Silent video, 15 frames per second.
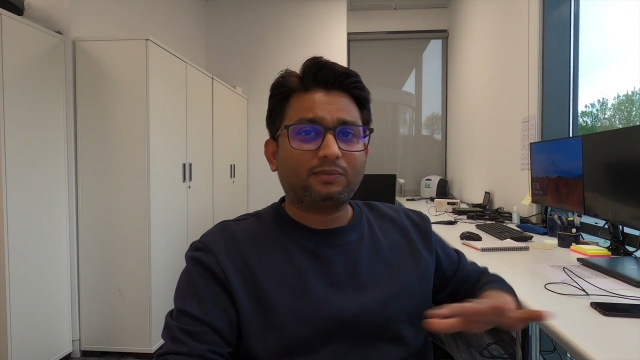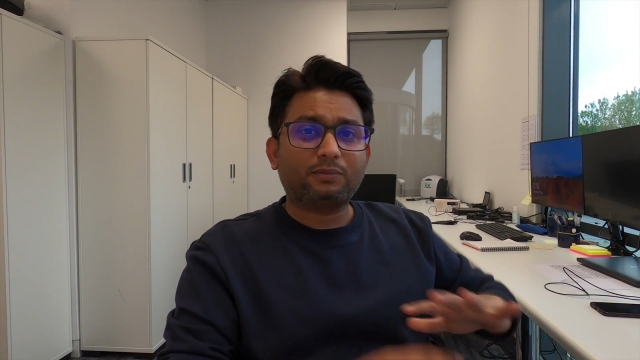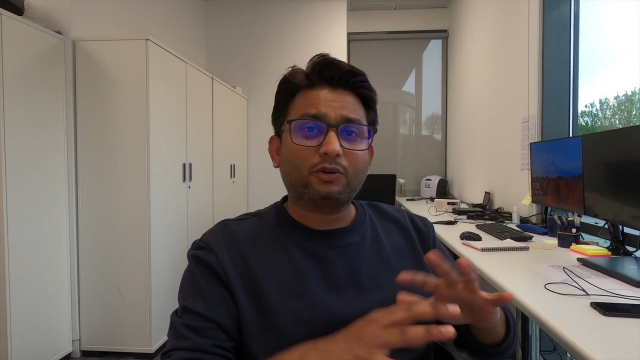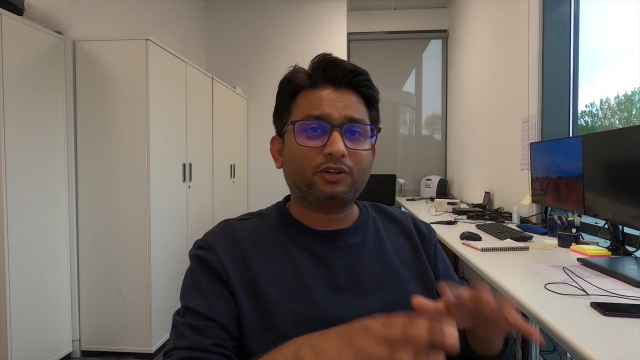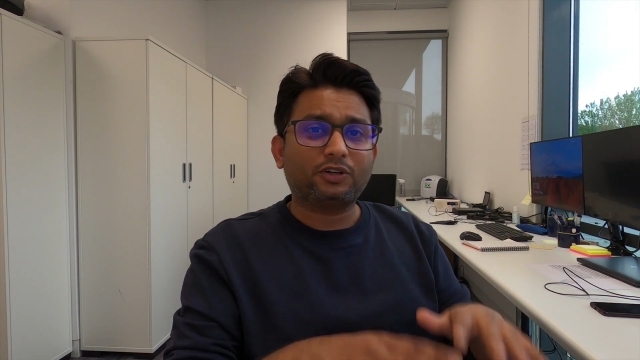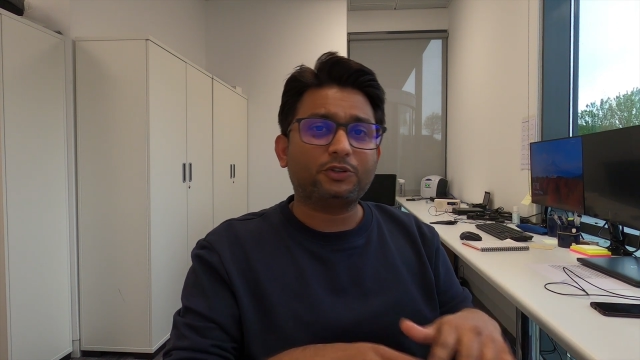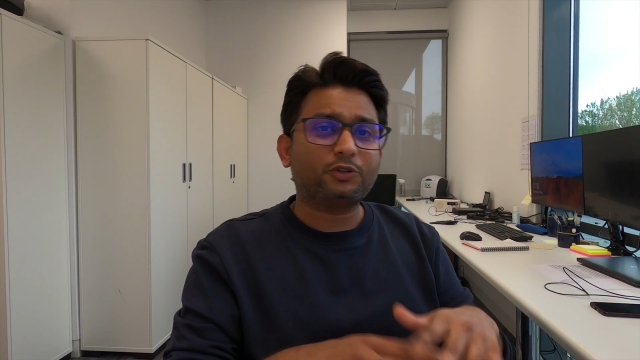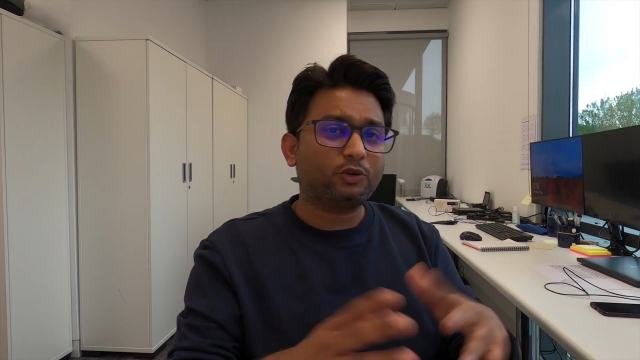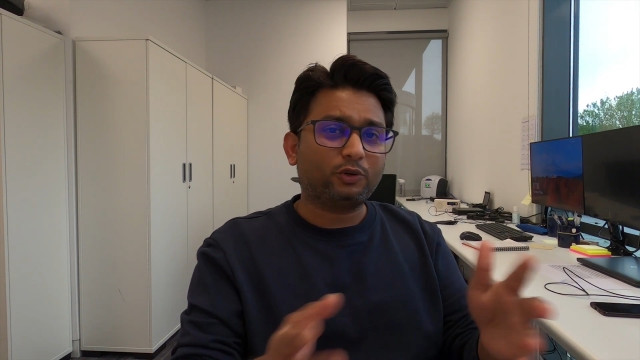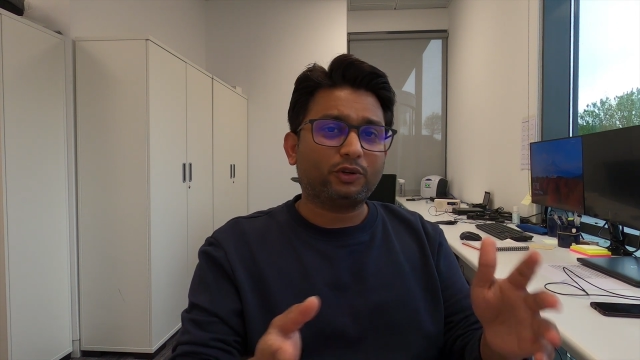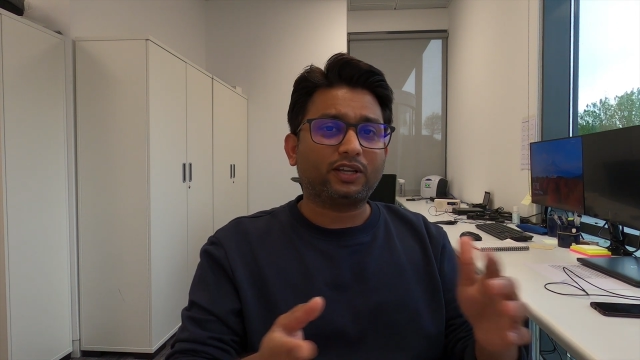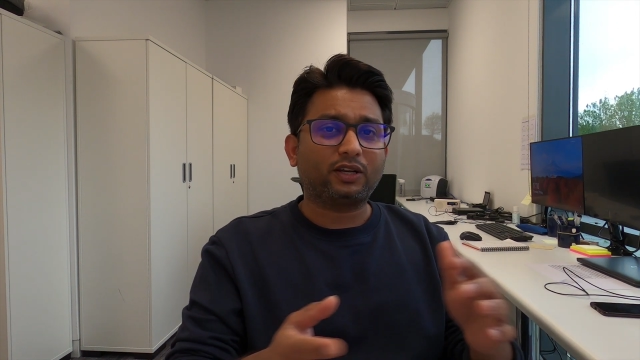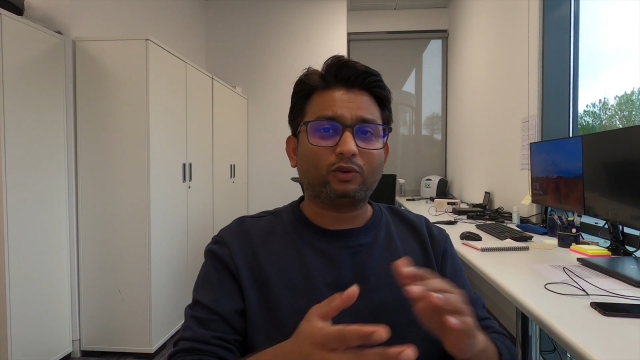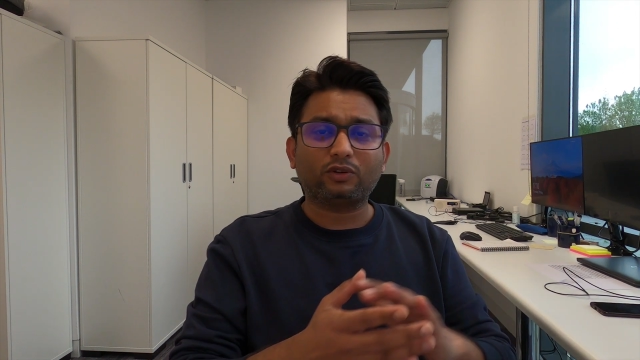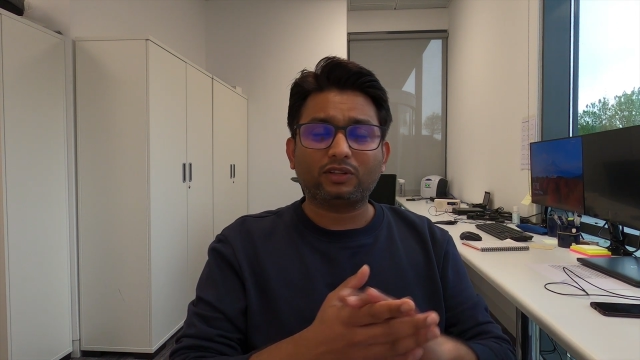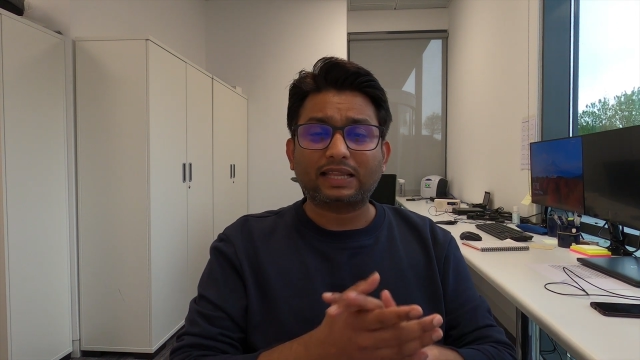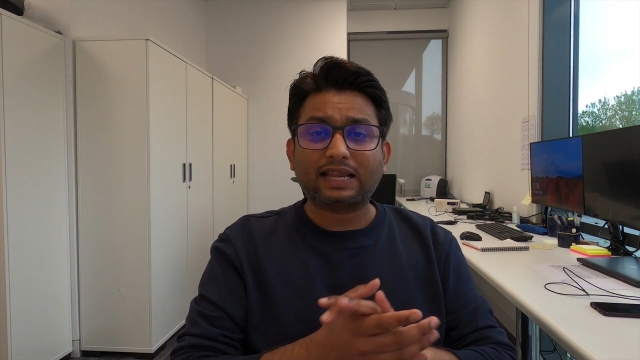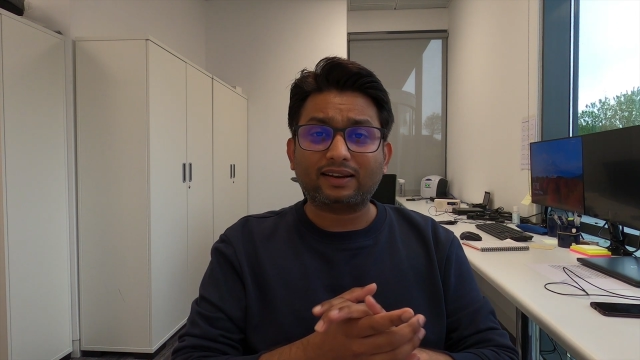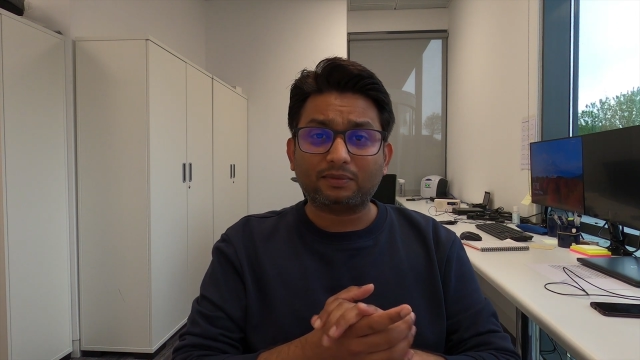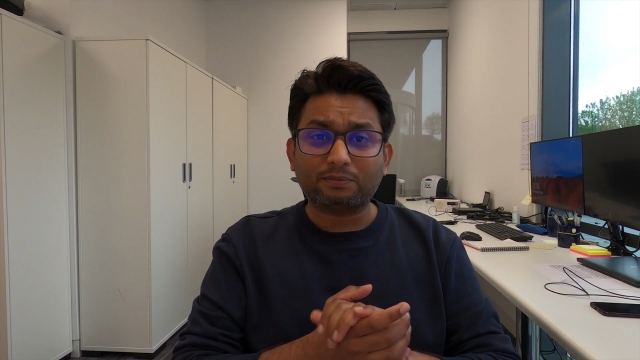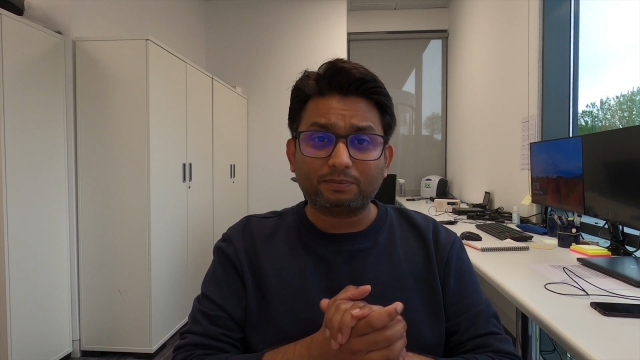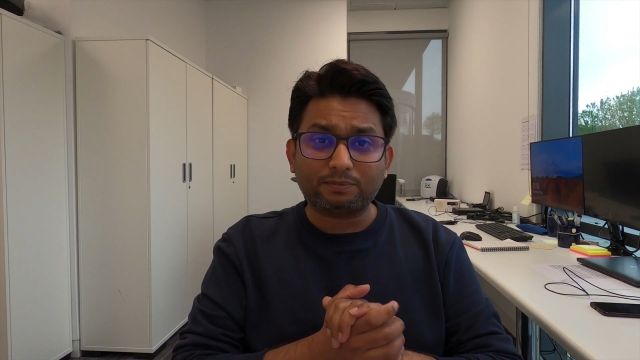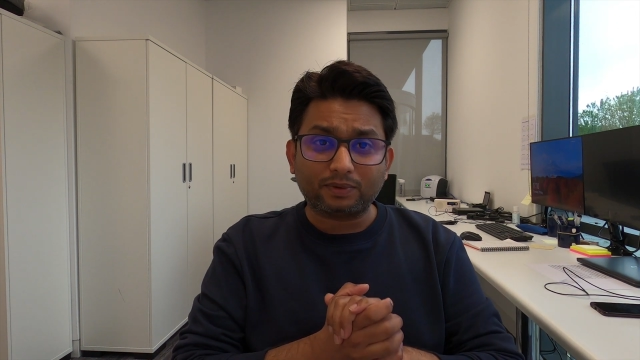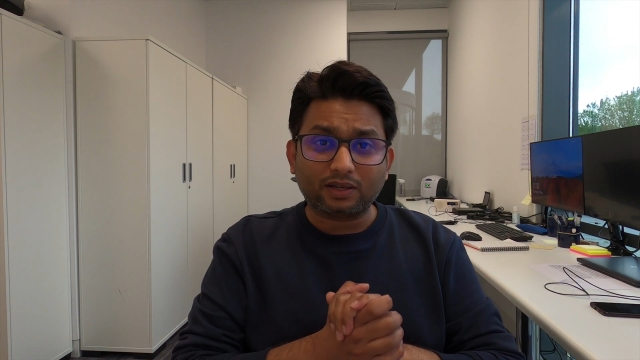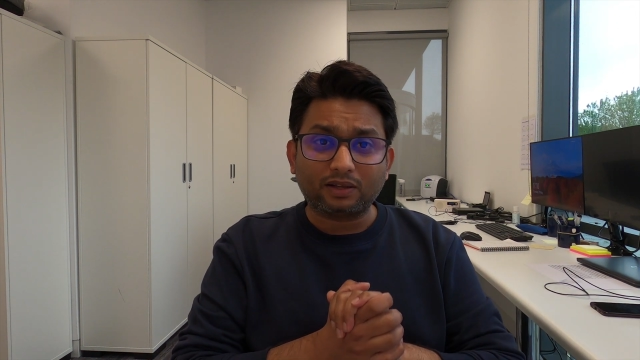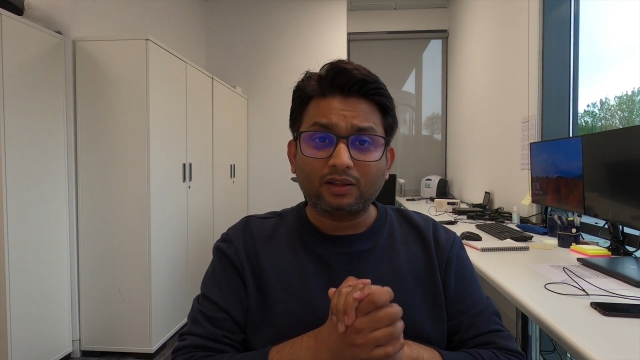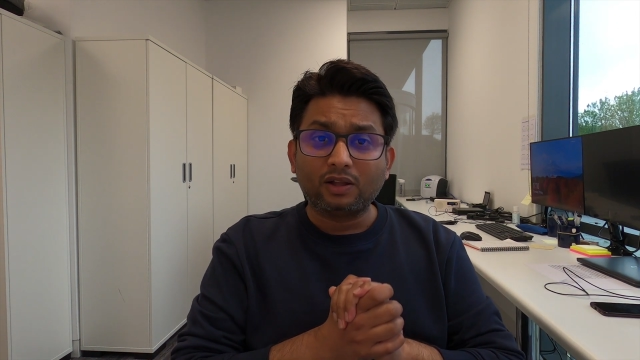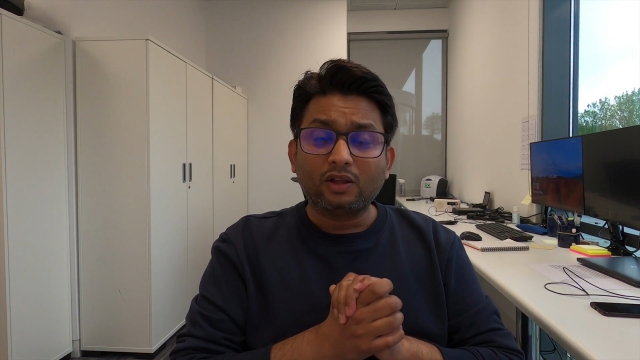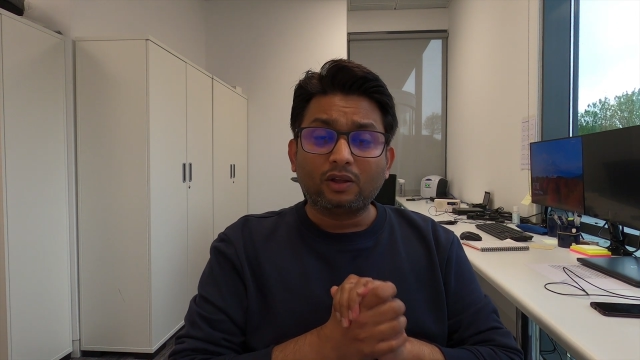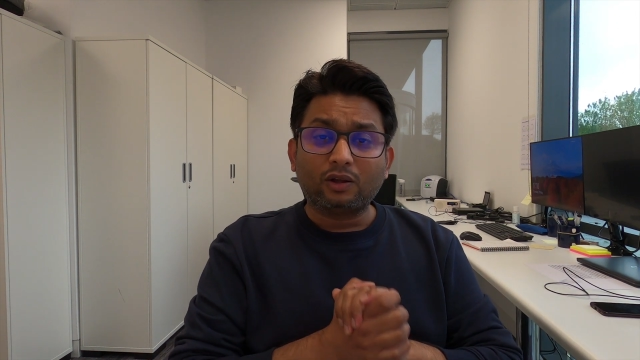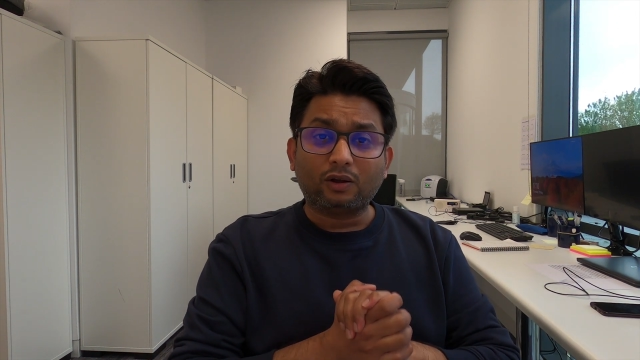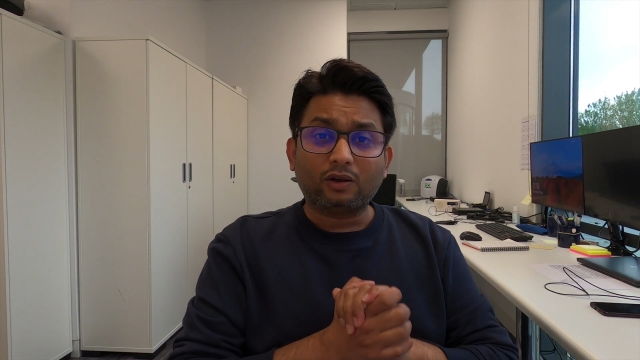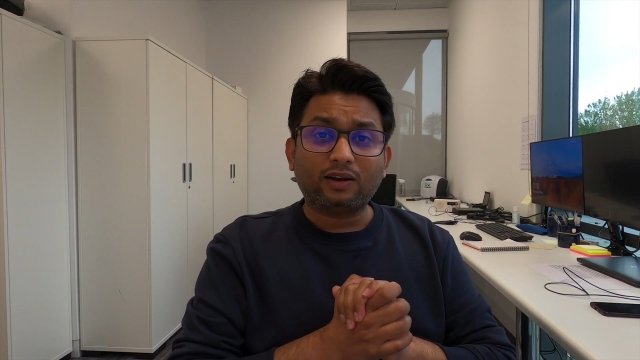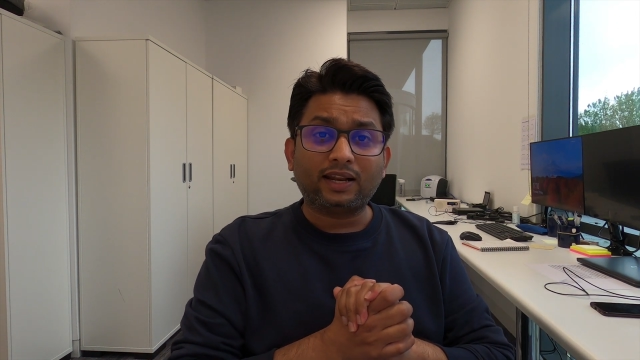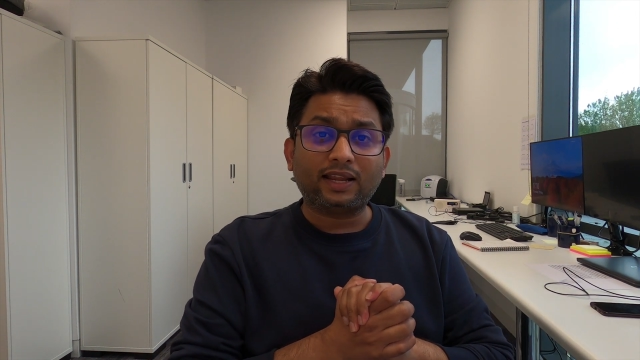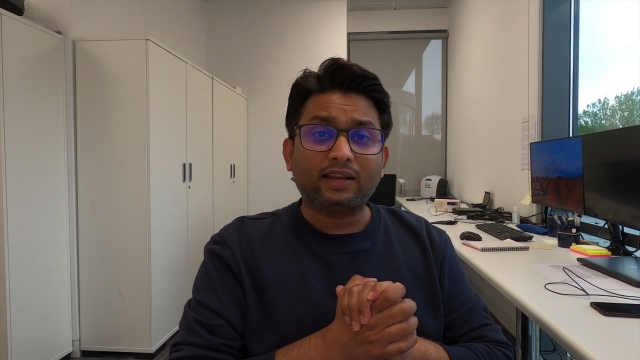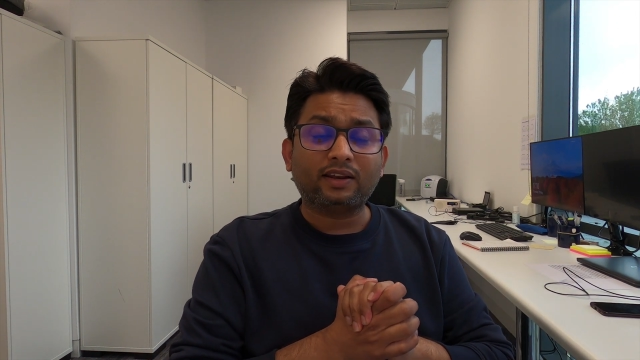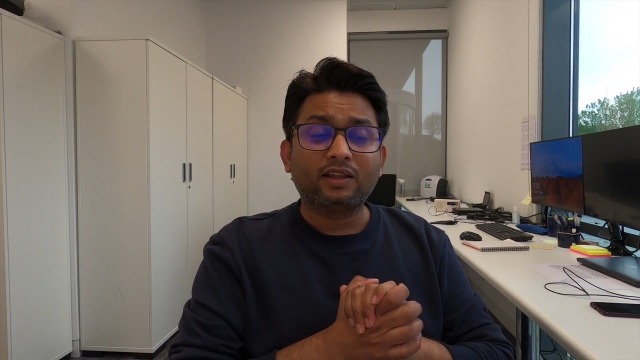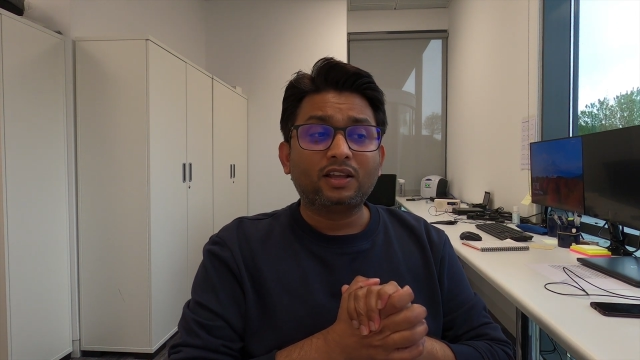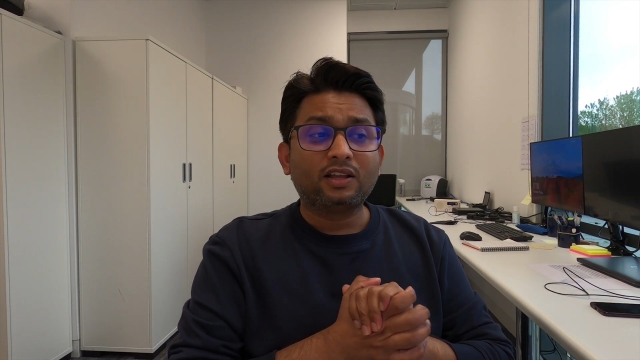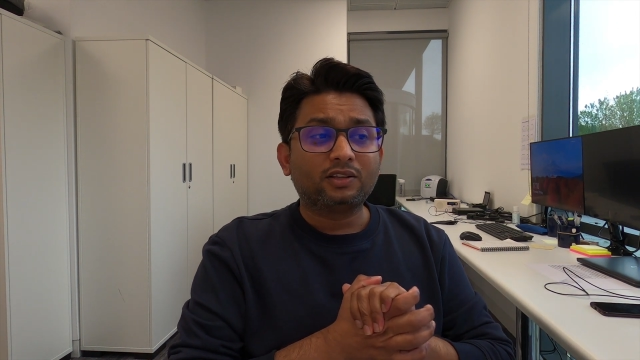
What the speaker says: I'm not really sure, you can look that up online.